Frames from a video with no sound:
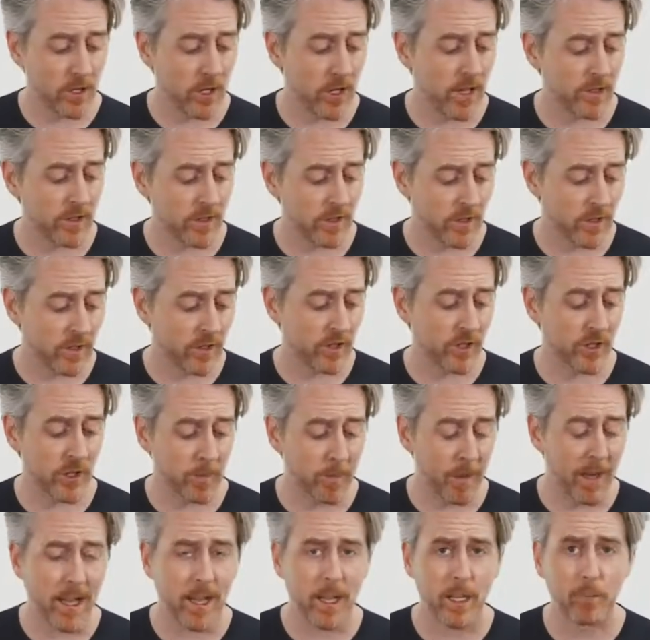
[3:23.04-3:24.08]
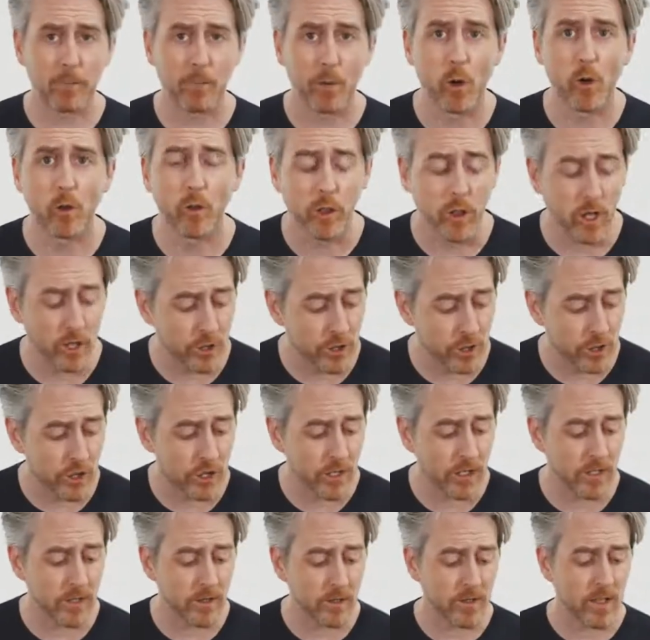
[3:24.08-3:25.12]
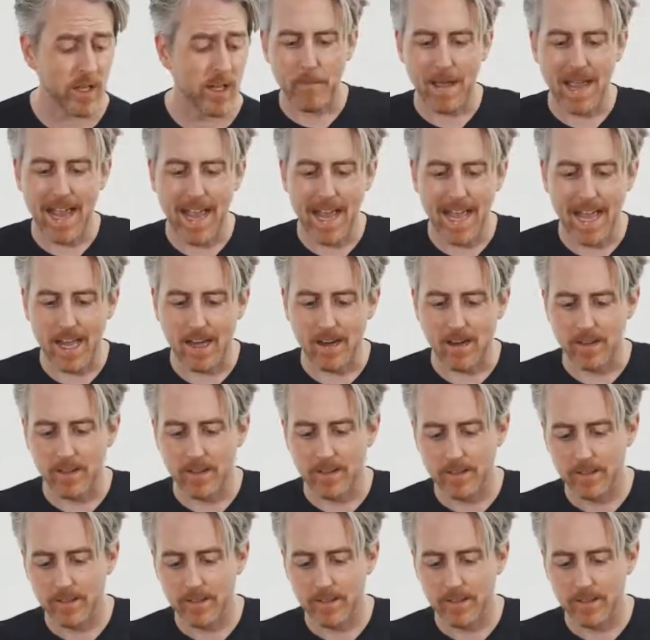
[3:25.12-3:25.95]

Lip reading: toss, this is the pan, both large cheese. Pan.